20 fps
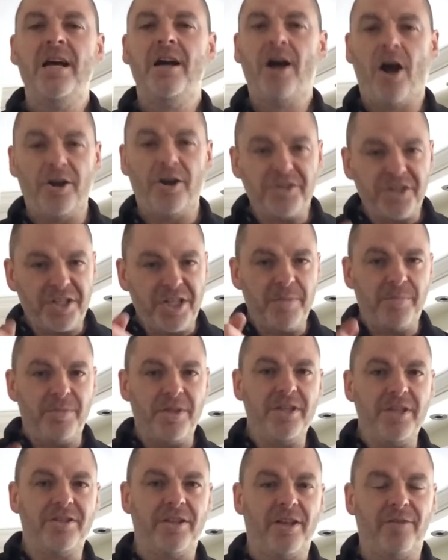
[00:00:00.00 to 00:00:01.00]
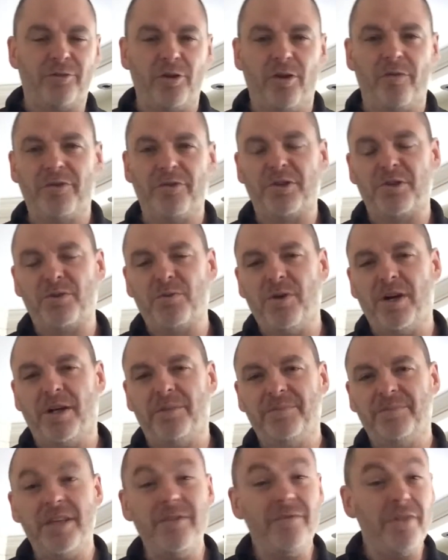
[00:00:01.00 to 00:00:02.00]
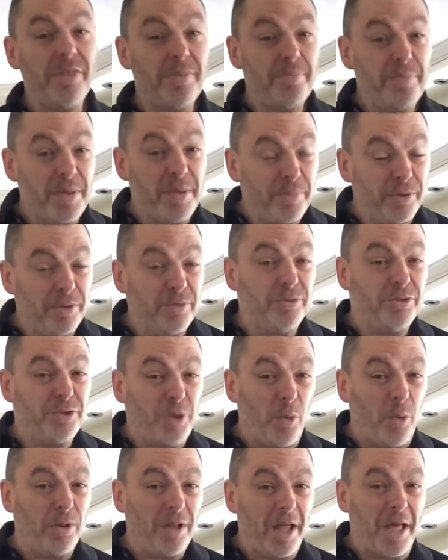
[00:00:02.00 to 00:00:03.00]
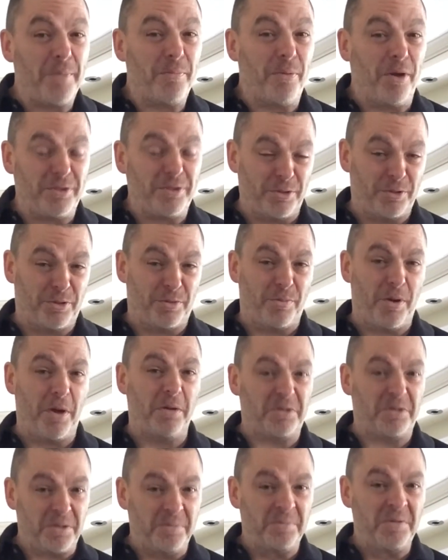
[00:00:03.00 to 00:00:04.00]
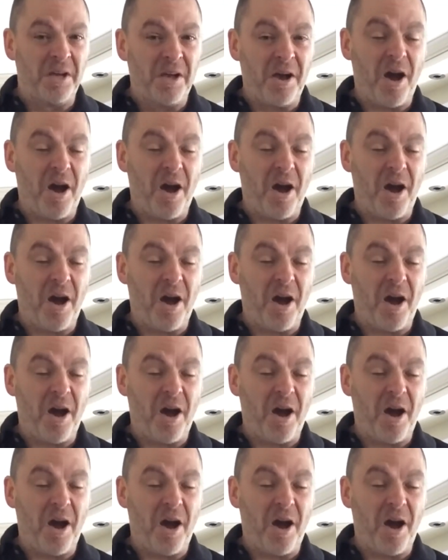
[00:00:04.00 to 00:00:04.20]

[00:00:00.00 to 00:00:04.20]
Hard to keep these leftovers as well. Even people who don't like Brussels sprouts